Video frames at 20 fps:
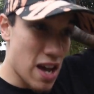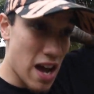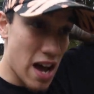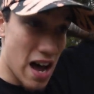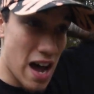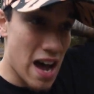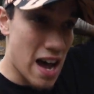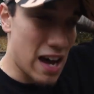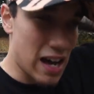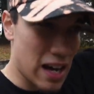
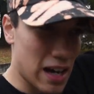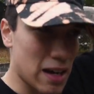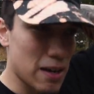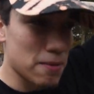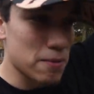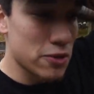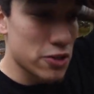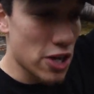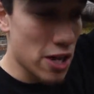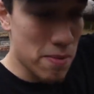
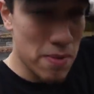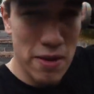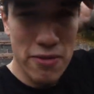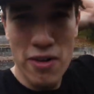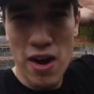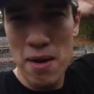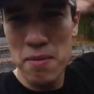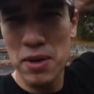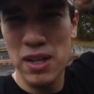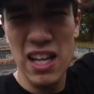JP
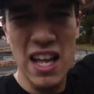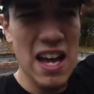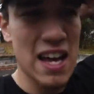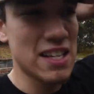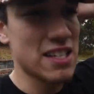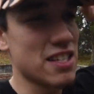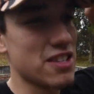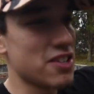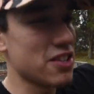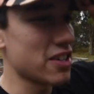
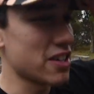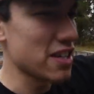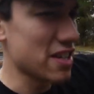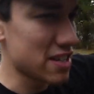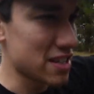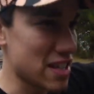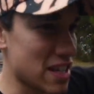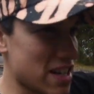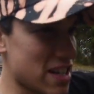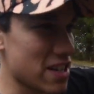Fiberglass and they're gonna
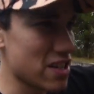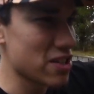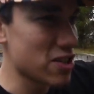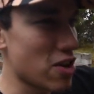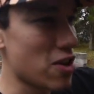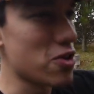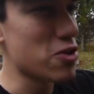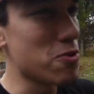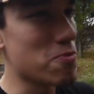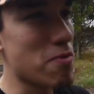send us
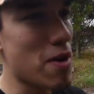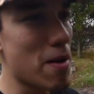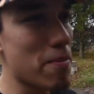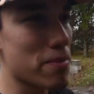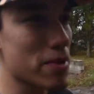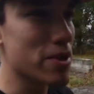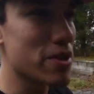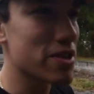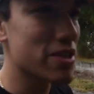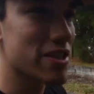all new
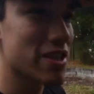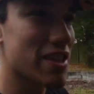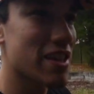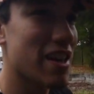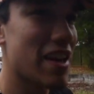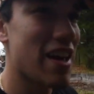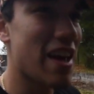bumpers,